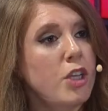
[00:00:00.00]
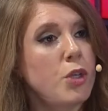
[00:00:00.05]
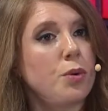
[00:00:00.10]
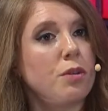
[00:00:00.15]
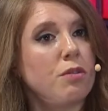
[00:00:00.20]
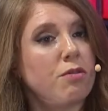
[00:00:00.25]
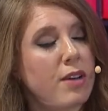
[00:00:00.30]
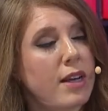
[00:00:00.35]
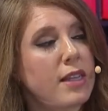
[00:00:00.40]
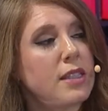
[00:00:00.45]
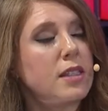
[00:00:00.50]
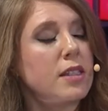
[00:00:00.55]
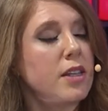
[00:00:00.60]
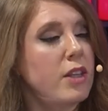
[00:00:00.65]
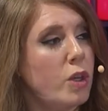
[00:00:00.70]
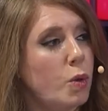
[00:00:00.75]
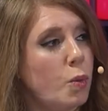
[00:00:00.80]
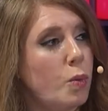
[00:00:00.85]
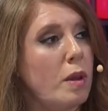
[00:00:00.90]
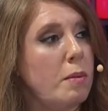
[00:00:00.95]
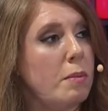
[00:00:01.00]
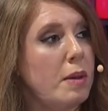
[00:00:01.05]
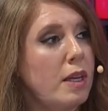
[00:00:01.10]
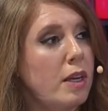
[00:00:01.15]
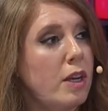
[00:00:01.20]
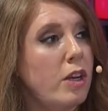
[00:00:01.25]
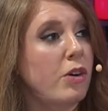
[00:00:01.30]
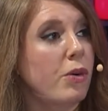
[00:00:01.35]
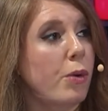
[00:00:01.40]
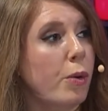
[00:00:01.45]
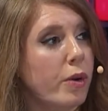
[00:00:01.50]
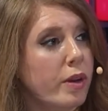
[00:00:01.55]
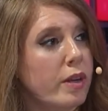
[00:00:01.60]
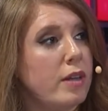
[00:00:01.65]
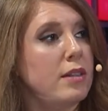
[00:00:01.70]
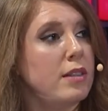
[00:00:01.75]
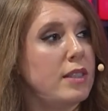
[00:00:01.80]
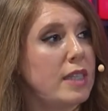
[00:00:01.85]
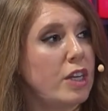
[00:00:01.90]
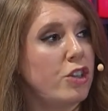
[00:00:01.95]
to invest in the women in your
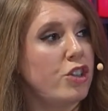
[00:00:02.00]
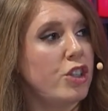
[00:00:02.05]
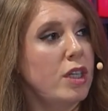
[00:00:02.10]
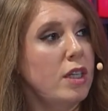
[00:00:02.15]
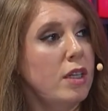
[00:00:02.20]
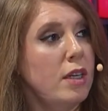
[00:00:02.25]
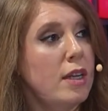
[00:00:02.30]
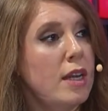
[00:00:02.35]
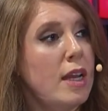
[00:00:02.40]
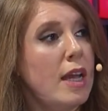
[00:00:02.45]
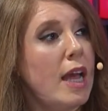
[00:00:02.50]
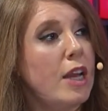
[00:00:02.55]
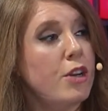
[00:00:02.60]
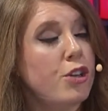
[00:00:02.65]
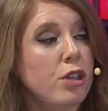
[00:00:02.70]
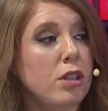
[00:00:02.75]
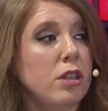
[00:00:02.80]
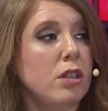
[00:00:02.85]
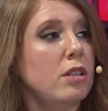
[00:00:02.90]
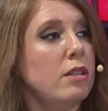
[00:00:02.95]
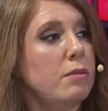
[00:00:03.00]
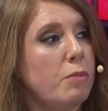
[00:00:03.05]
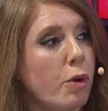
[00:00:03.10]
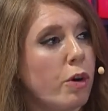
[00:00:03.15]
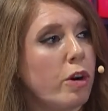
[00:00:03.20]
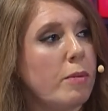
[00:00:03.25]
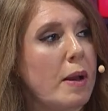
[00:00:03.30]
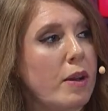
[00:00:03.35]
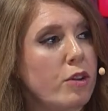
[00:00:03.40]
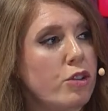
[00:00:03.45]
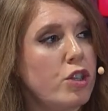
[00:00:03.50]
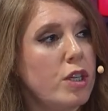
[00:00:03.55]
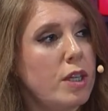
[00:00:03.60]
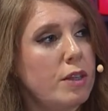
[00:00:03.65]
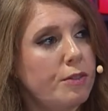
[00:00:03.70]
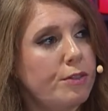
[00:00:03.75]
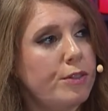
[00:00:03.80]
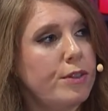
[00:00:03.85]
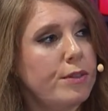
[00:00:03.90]
organization, and to learn more about Chief.